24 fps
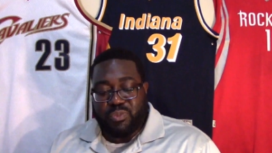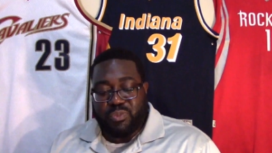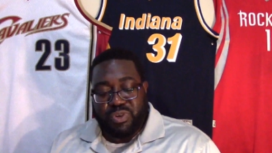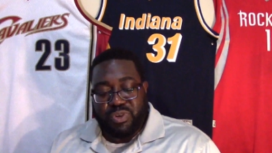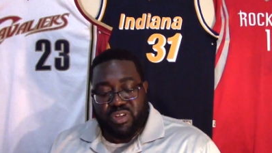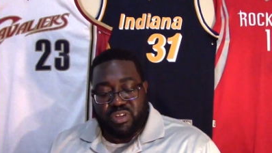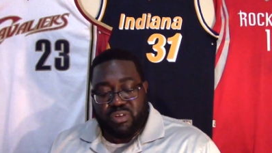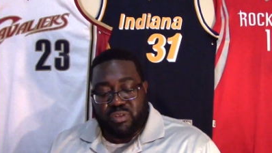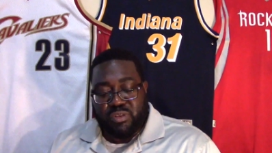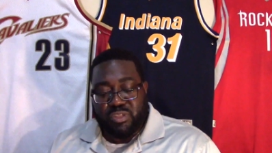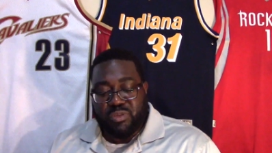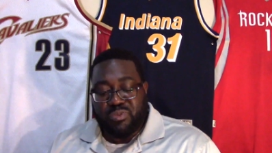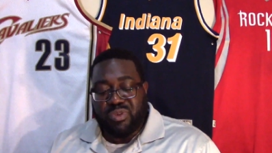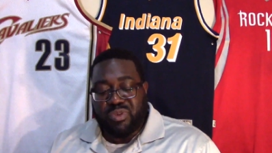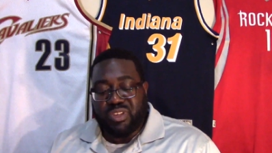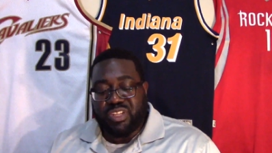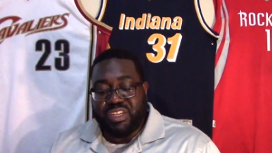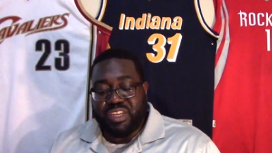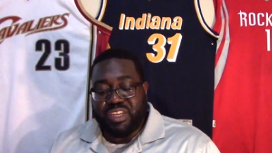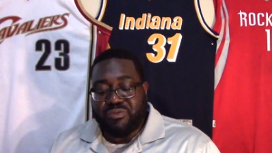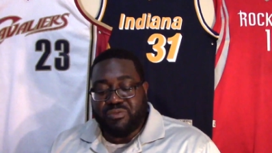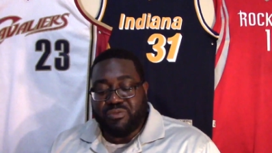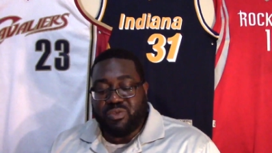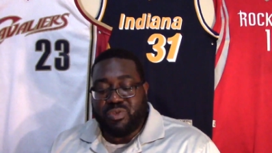But
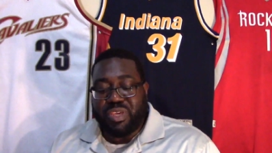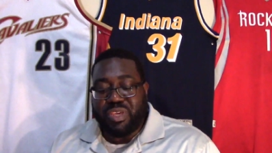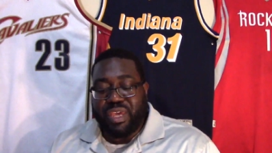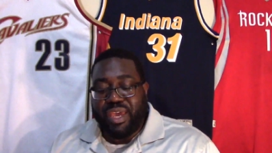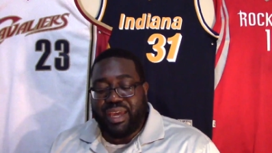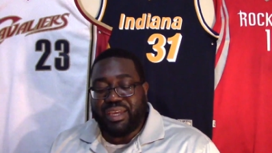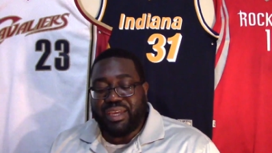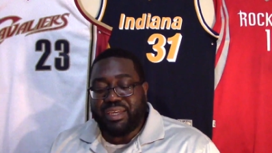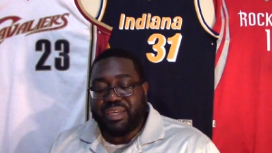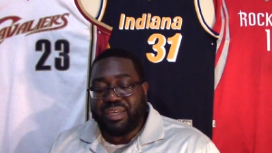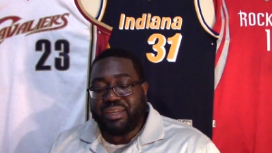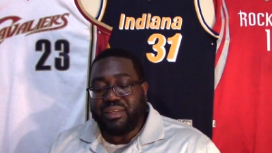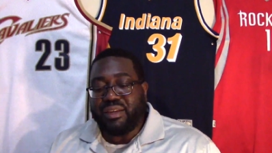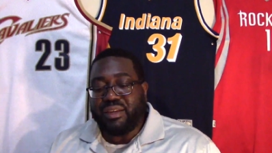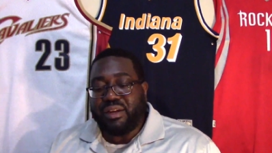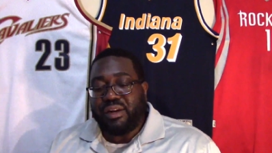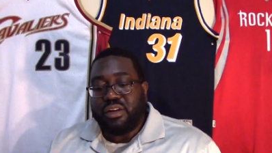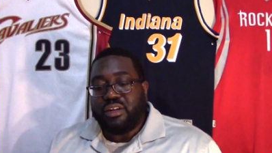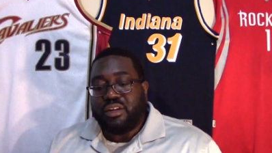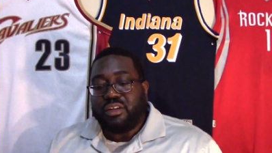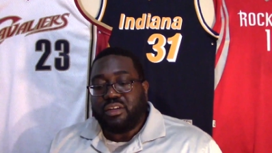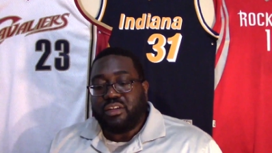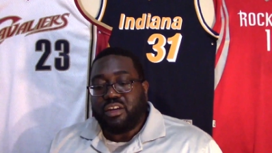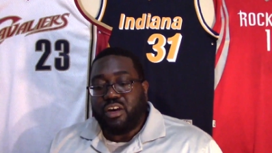ultimately, if you can't get
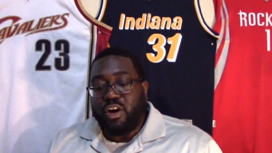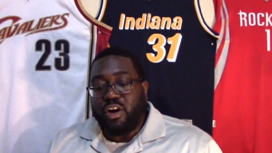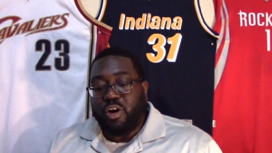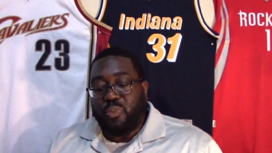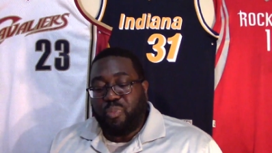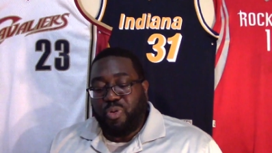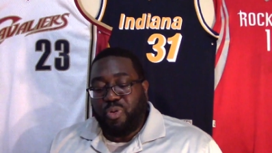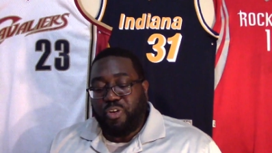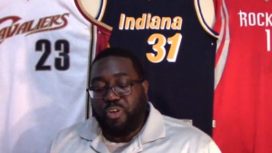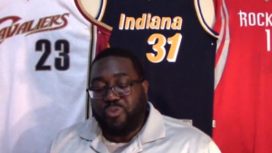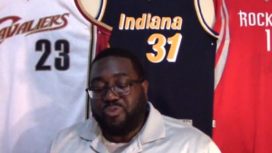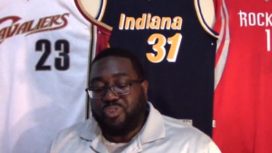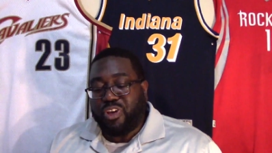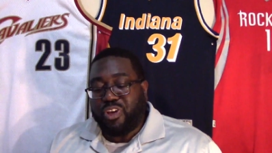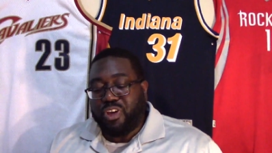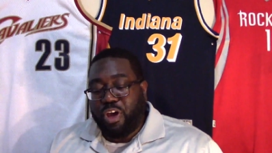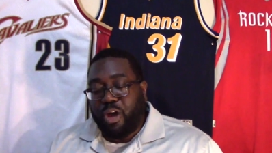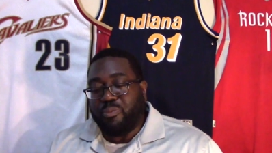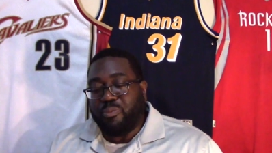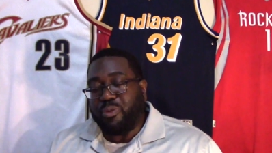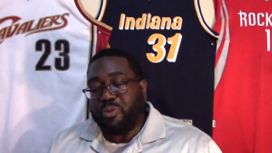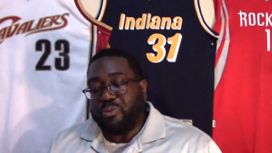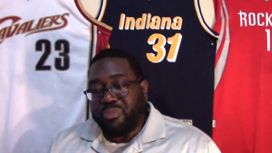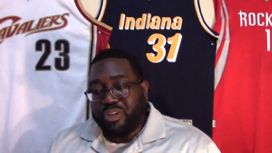a perfect
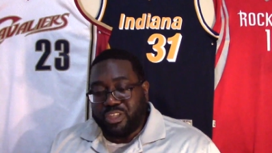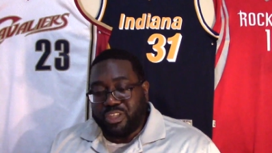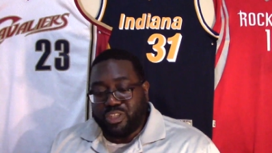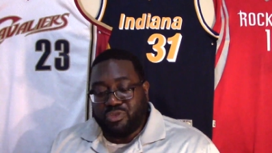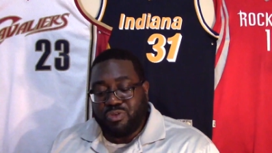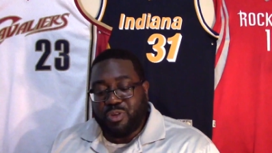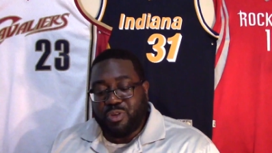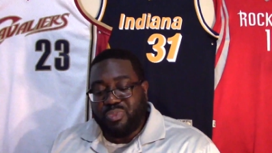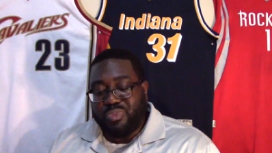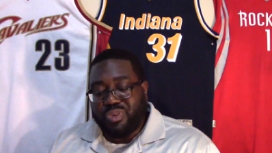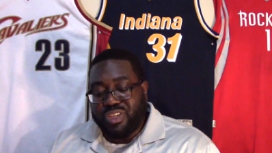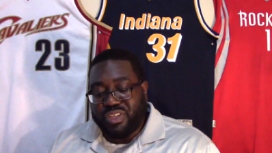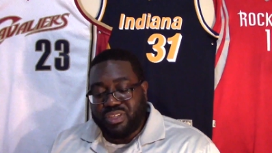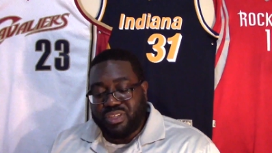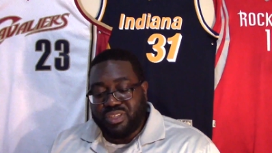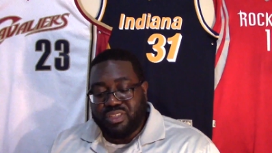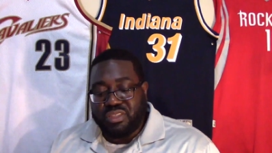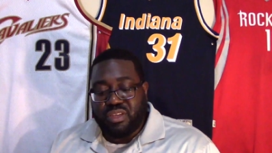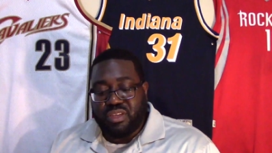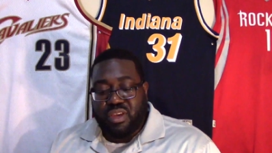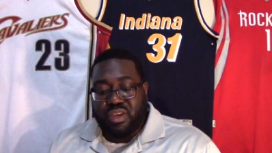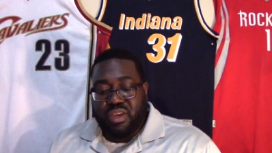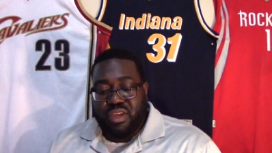complementary piece,